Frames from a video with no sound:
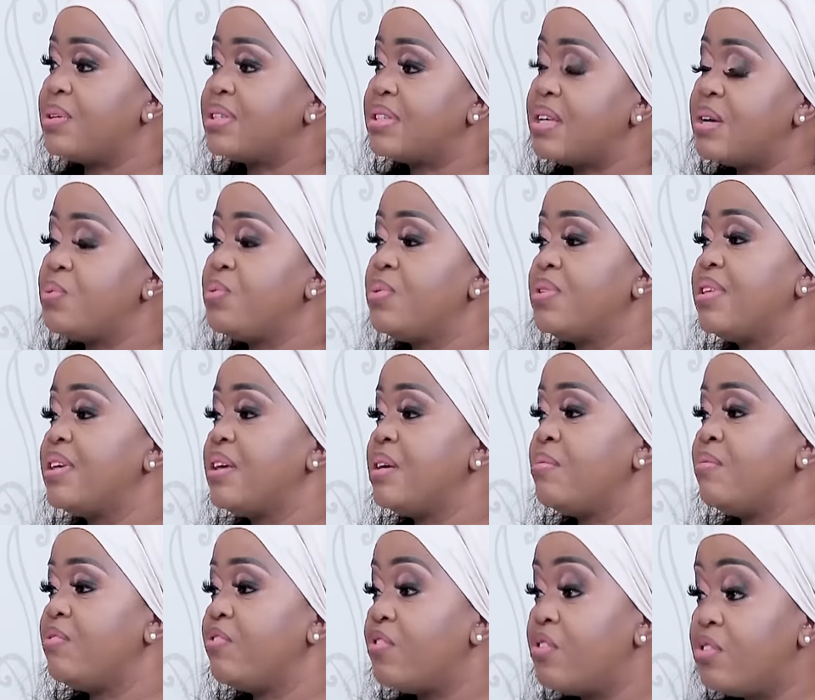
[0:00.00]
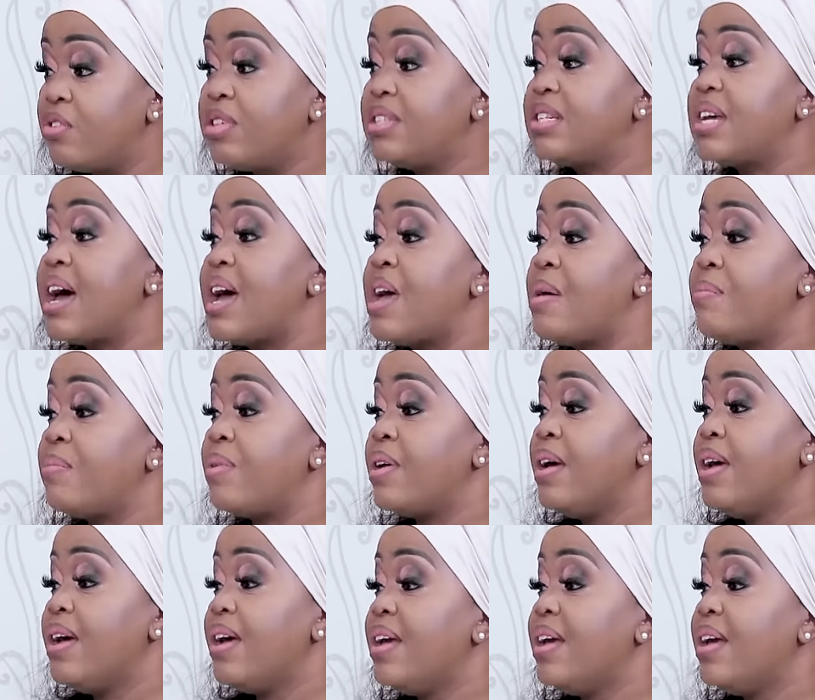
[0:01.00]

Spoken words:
was staying with him full time.